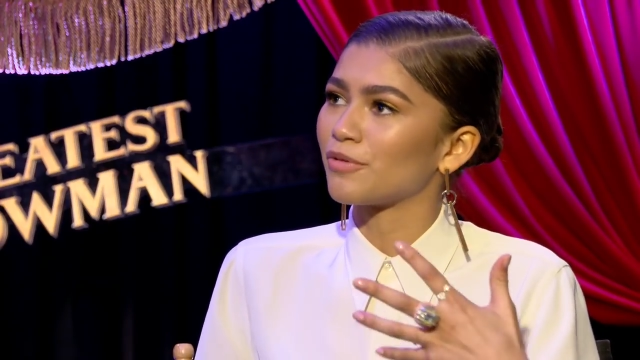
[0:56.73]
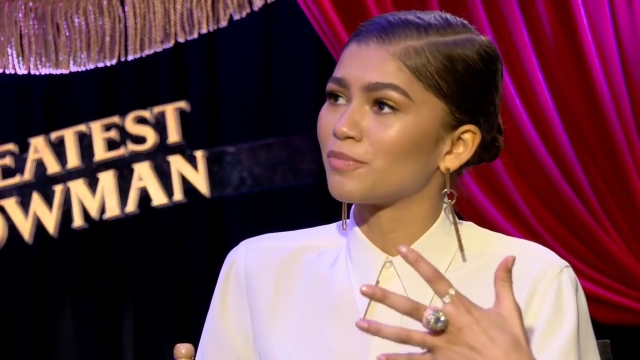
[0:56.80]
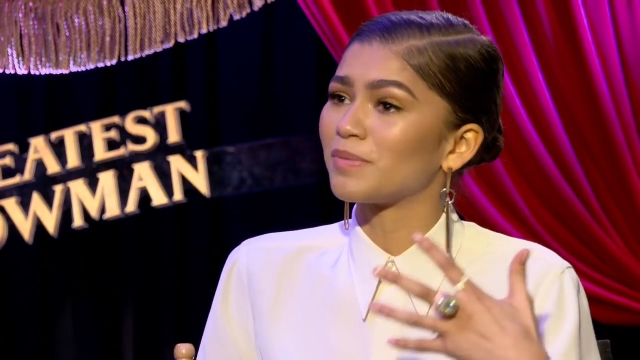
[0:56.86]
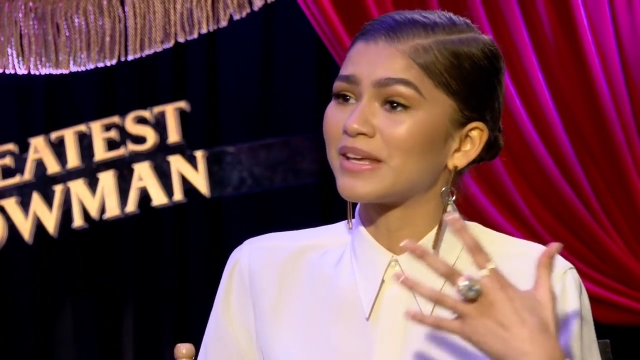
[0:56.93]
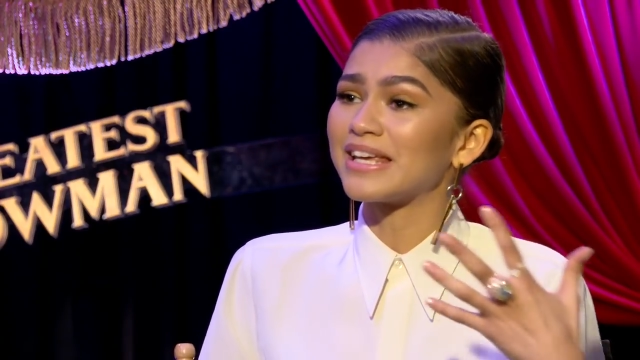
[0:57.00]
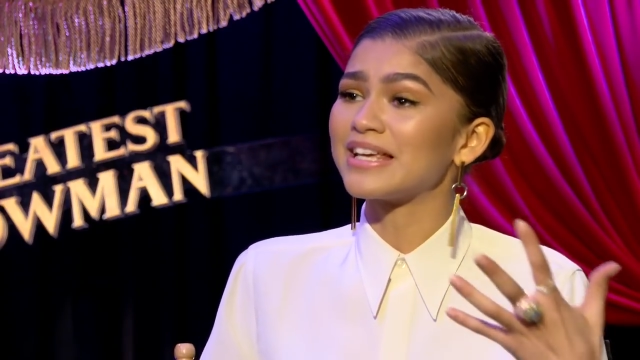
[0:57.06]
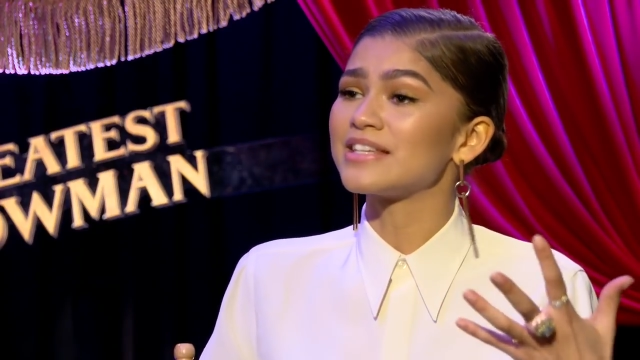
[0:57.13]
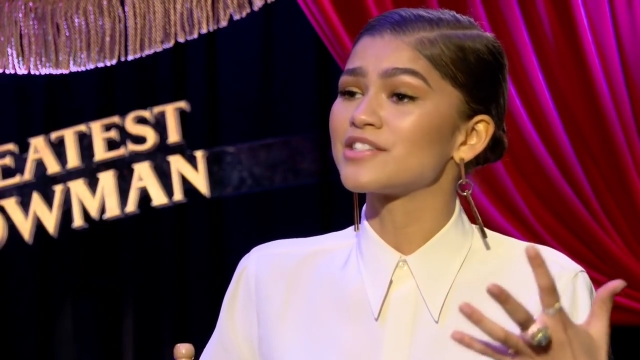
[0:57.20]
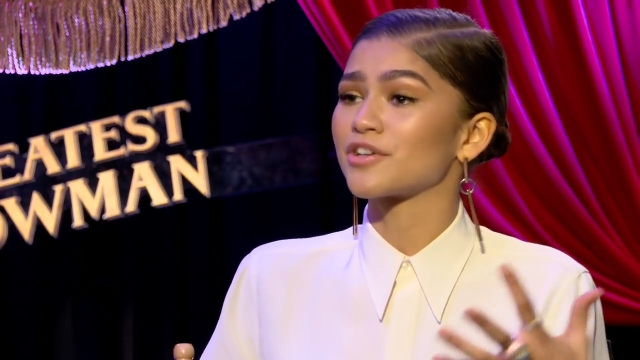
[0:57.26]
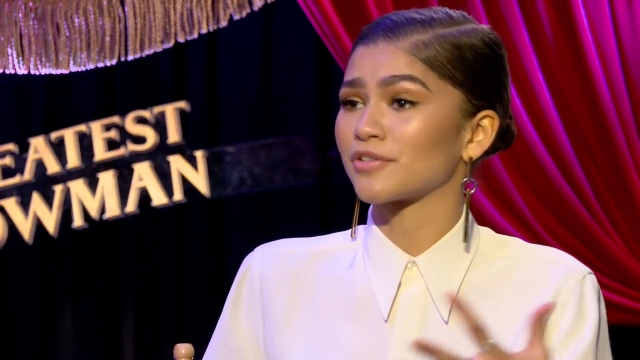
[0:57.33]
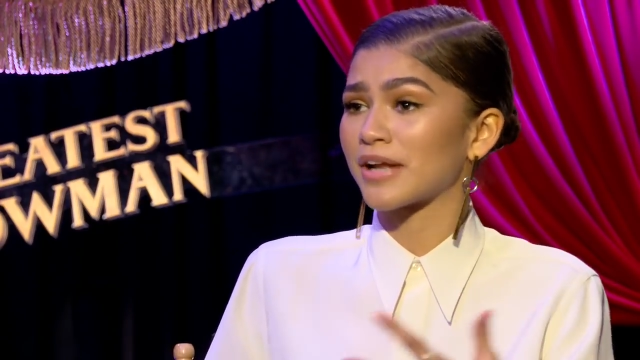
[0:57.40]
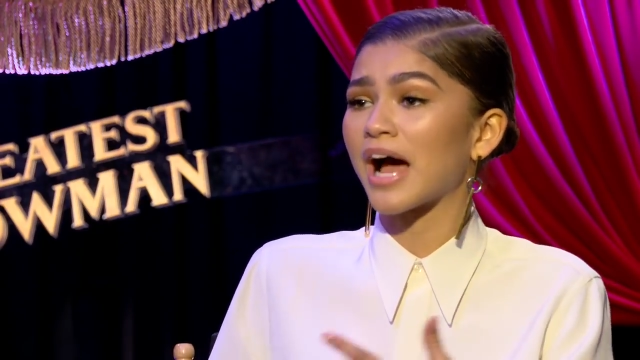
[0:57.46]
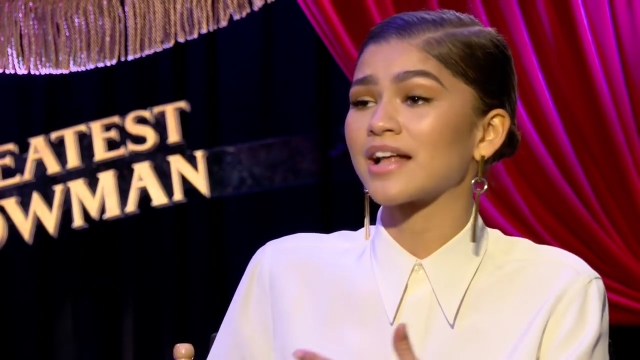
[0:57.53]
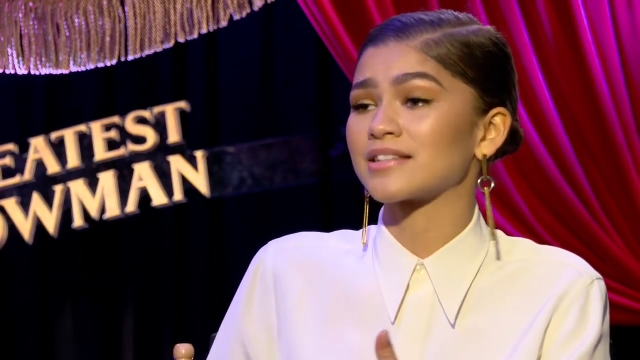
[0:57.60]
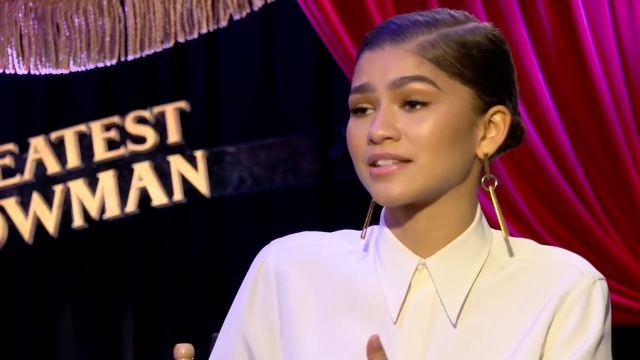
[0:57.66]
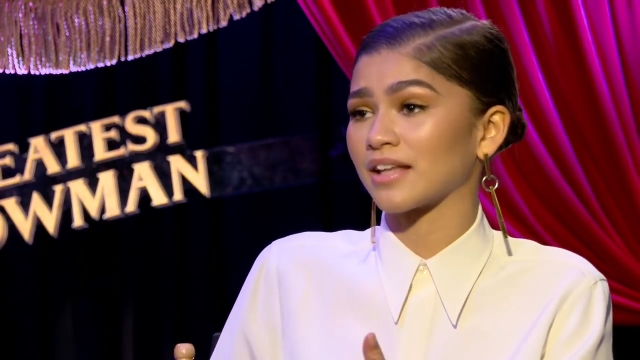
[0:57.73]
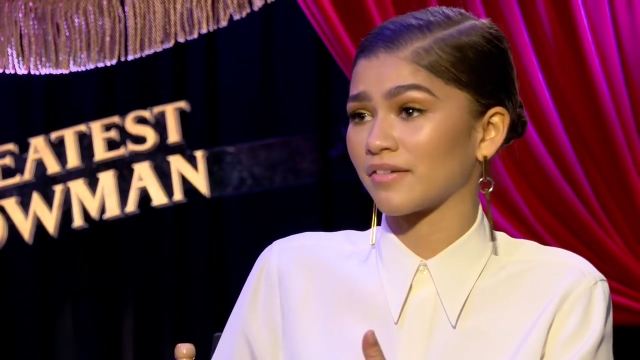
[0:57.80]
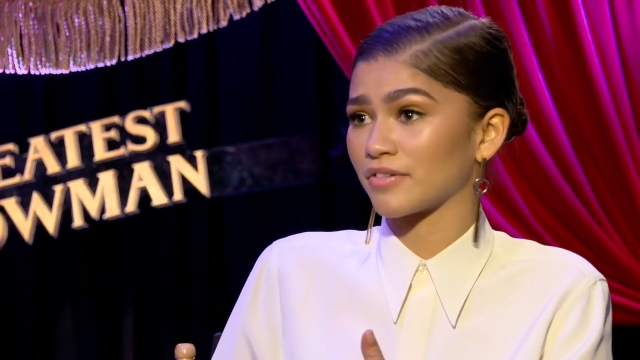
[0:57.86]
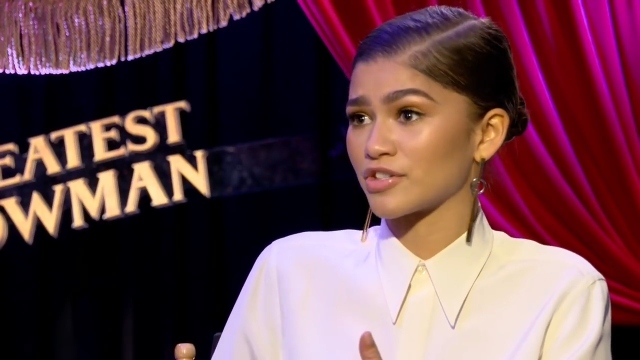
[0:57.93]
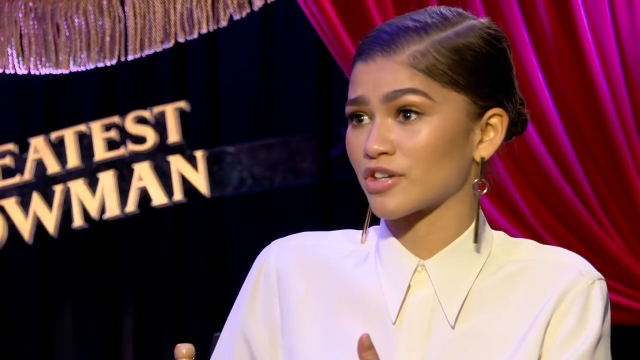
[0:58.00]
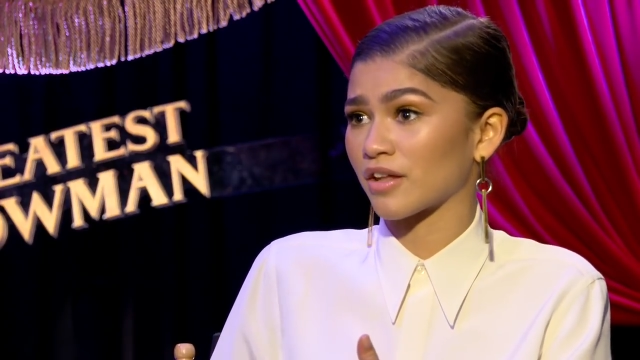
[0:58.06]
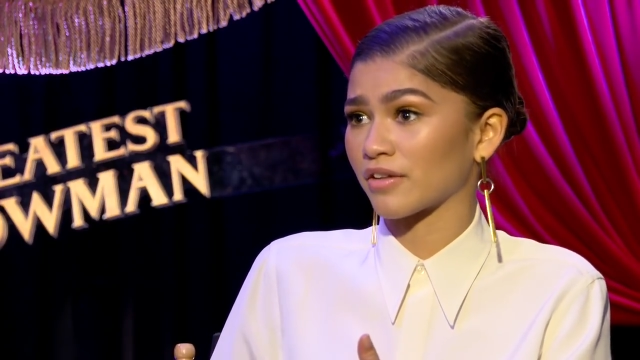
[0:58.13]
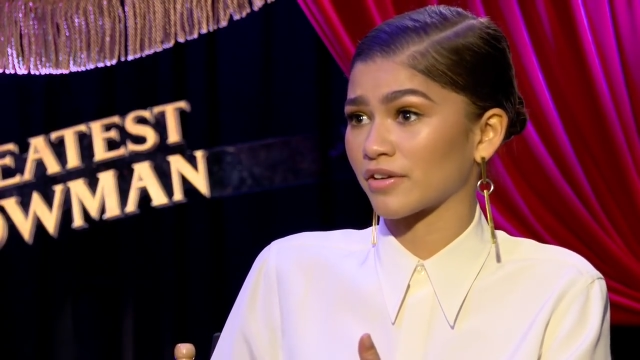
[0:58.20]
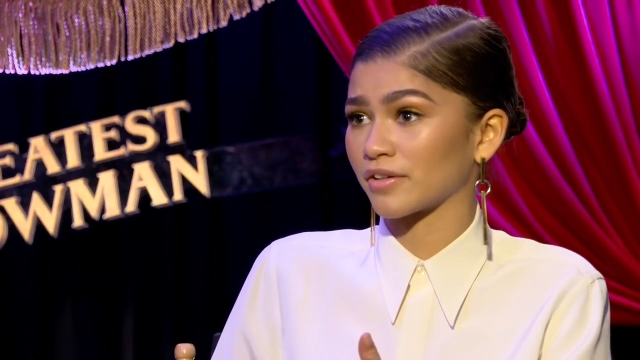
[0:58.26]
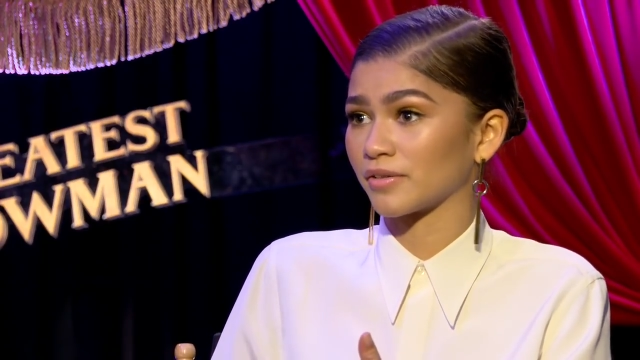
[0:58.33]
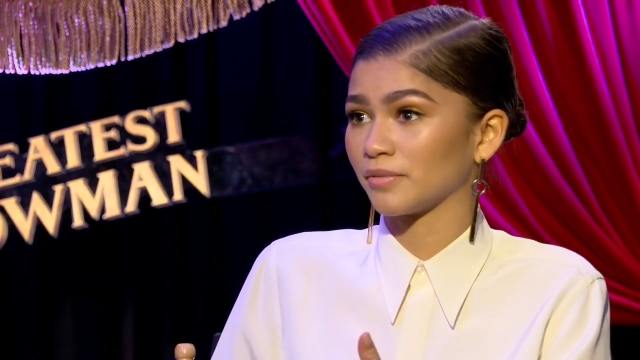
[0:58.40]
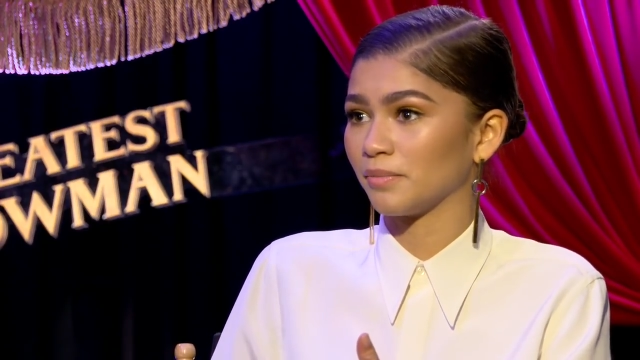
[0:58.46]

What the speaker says: would be easier not to love each other,